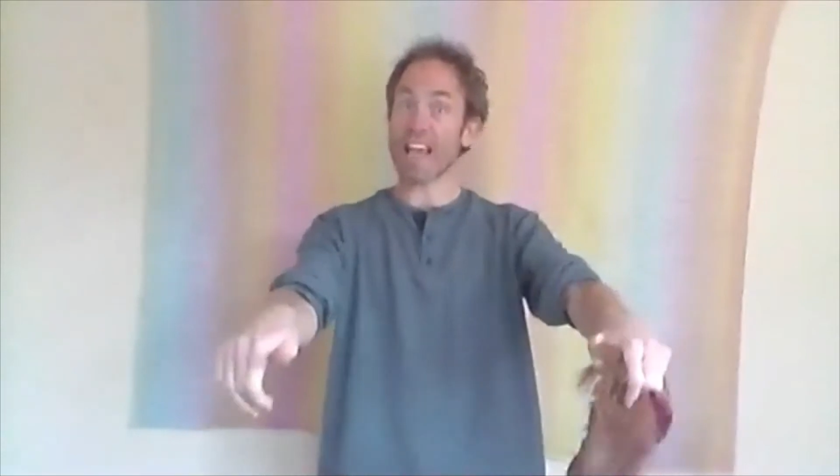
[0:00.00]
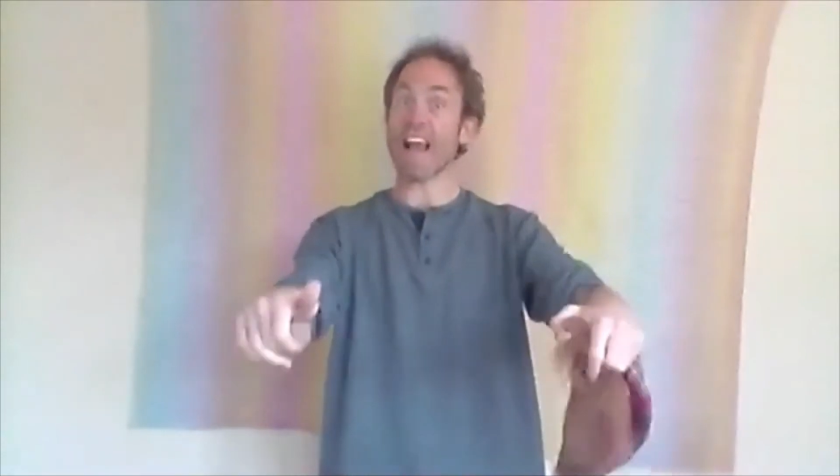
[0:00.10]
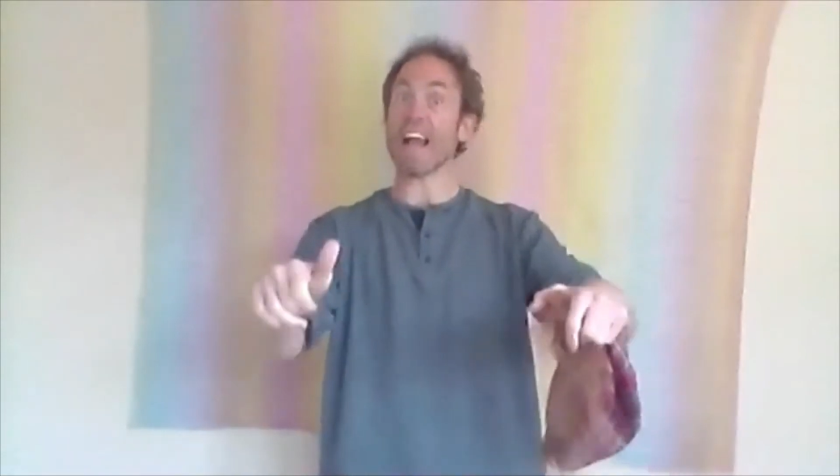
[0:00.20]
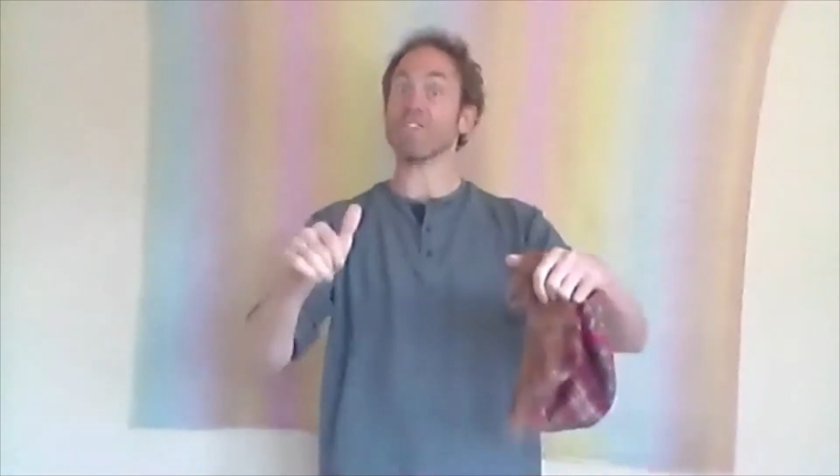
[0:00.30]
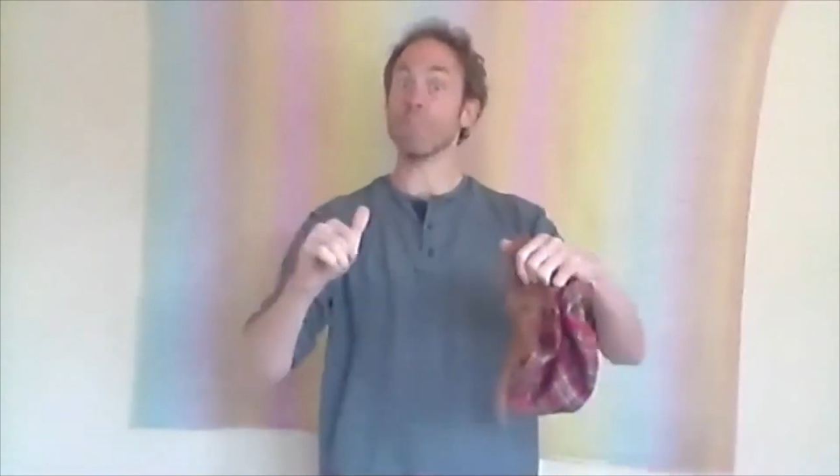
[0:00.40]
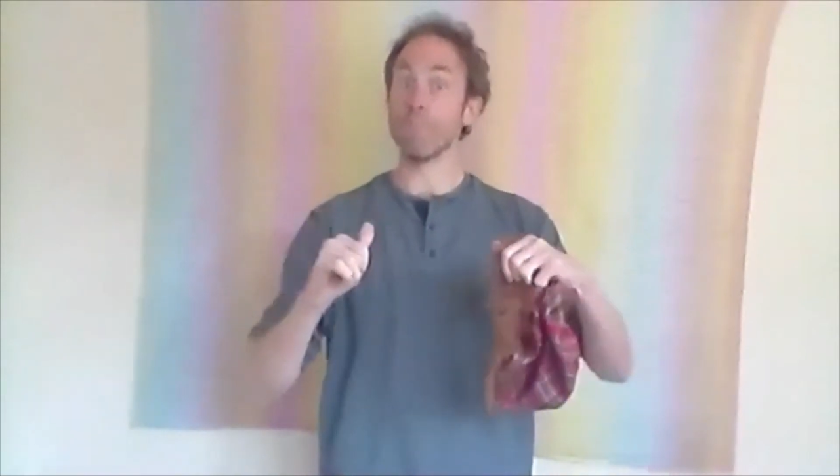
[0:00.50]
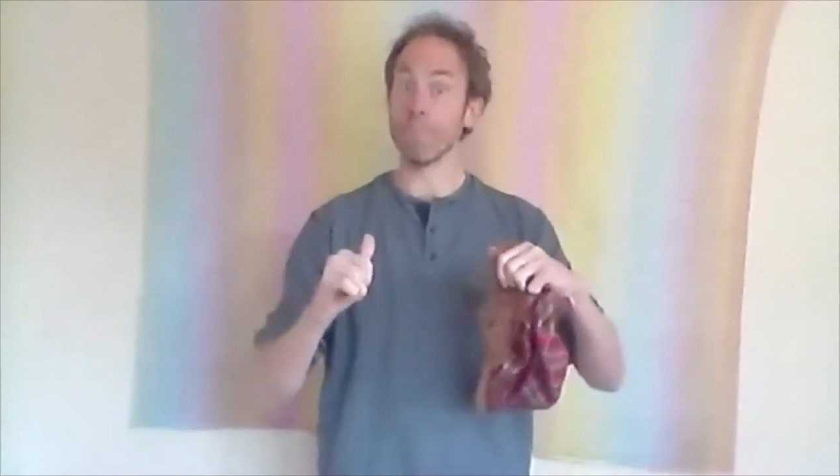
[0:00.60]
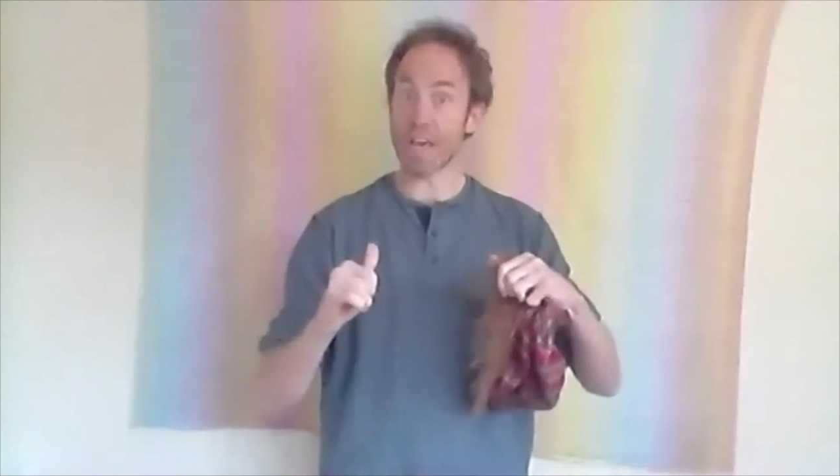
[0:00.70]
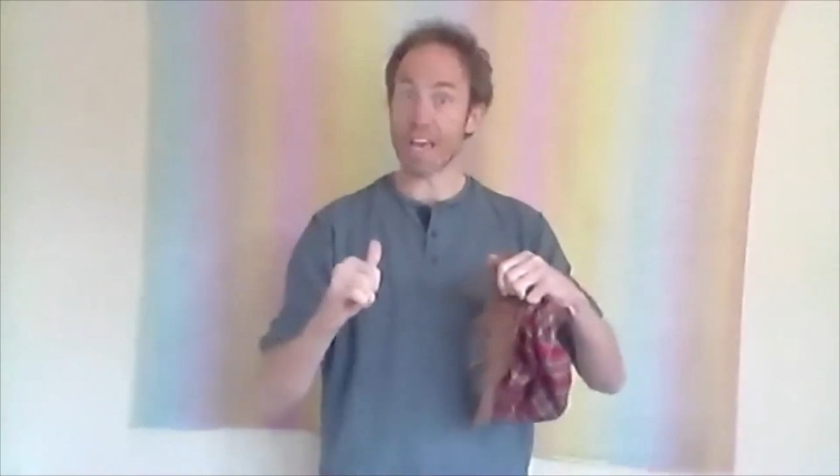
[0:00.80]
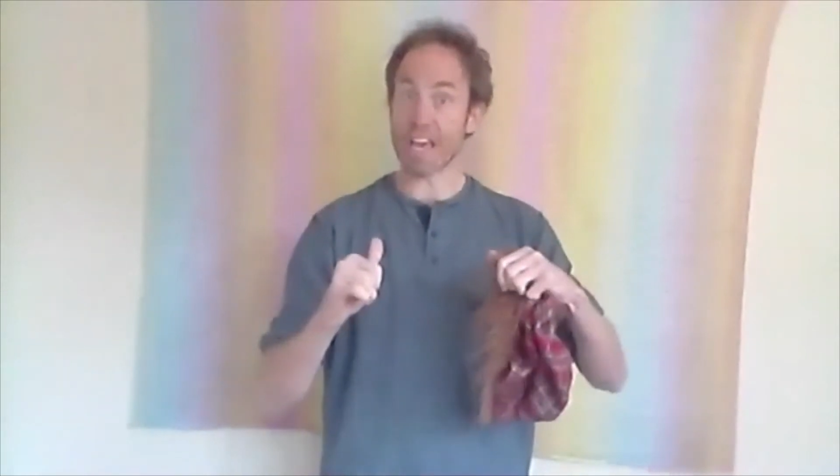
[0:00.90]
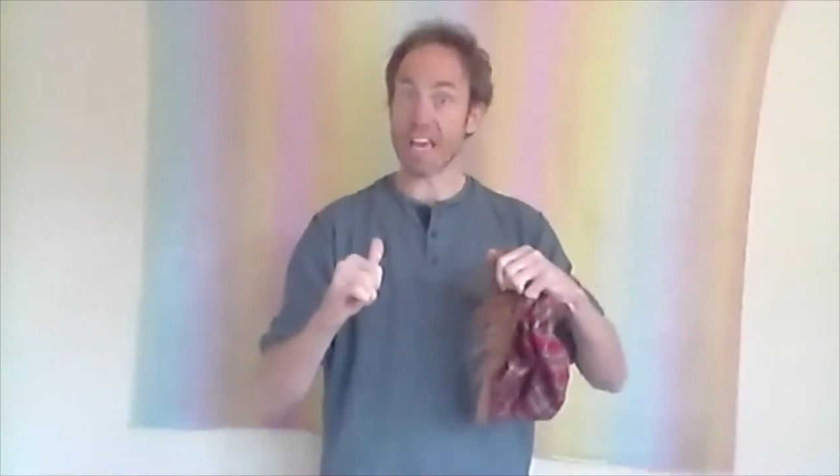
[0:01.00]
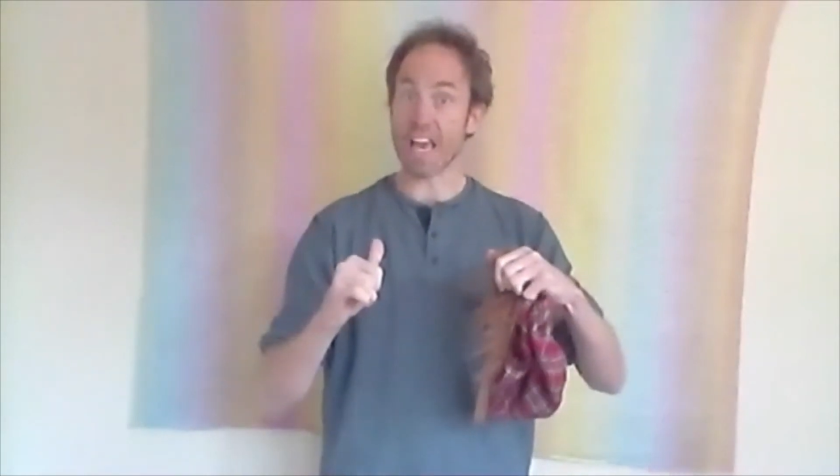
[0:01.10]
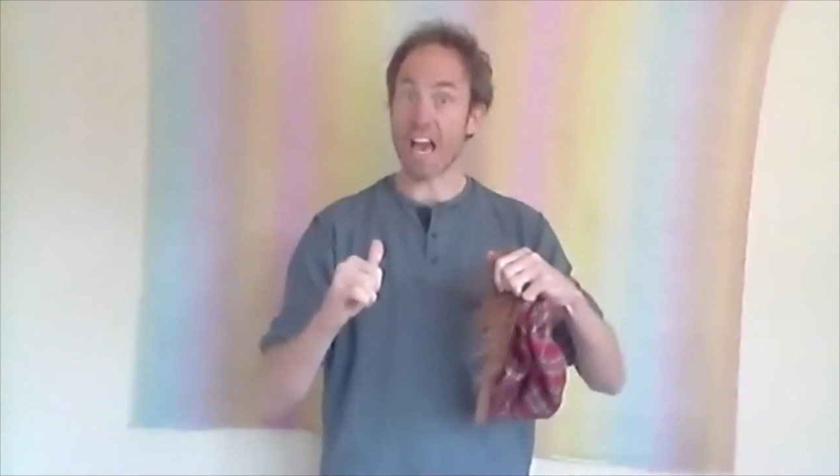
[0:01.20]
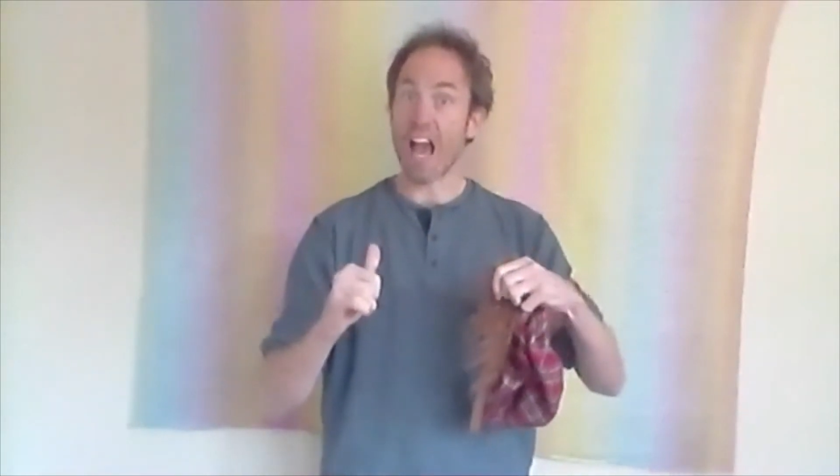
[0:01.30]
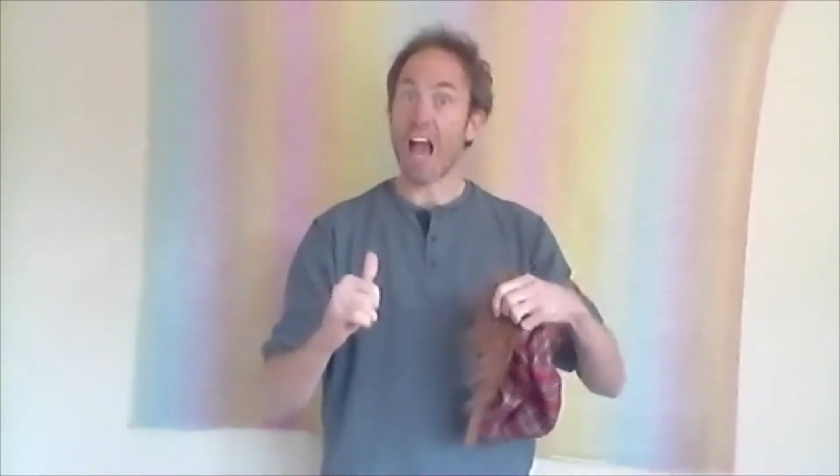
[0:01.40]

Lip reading: catch me,